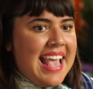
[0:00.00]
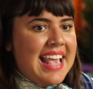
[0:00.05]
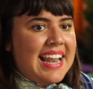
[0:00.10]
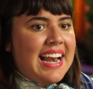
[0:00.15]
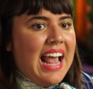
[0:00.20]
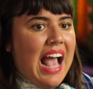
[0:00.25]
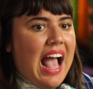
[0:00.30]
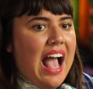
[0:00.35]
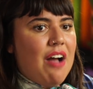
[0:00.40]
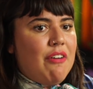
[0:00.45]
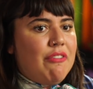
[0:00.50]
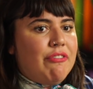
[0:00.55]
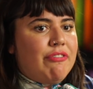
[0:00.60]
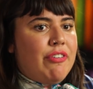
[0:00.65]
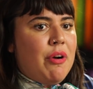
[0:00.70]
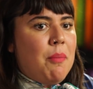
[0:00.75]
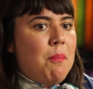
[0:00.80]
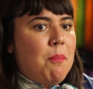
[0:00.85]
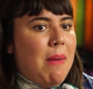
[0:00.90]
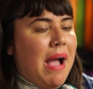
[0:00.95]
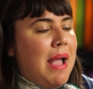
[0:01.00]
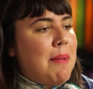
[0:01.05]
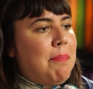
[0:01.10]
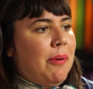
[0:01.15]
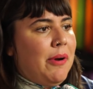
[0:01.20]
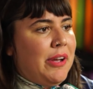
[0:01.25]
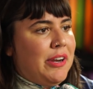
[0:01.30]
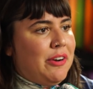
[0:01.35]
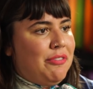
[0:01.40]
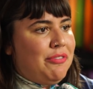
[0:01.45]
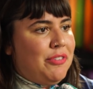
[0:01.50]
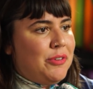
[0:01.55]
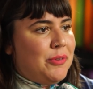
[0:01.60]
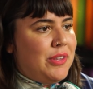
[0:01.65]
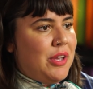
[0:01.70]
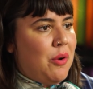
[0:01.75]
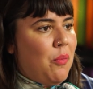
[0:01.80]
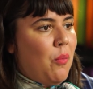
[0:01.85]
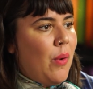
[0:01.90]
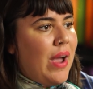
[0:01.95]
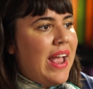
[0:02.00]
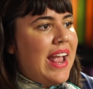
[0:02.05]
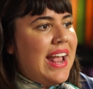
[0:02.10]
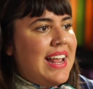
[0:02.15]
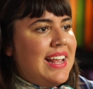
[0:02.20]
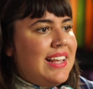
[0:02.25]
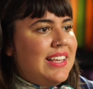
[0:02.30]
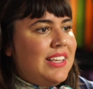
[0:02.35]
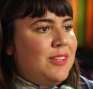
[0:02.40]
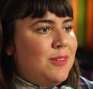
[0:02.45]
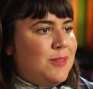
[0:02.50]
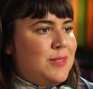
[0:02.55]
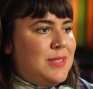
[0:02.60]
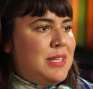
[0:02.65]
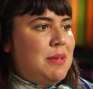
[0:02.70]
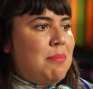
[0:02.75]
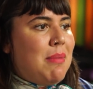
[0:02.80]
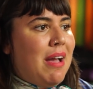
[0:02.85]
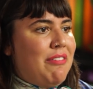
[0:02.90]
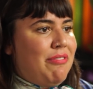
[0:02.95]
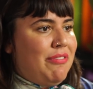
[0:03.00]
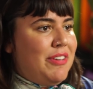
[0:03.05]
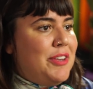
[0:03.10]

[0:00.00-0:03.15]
And from my point of view, the way you see my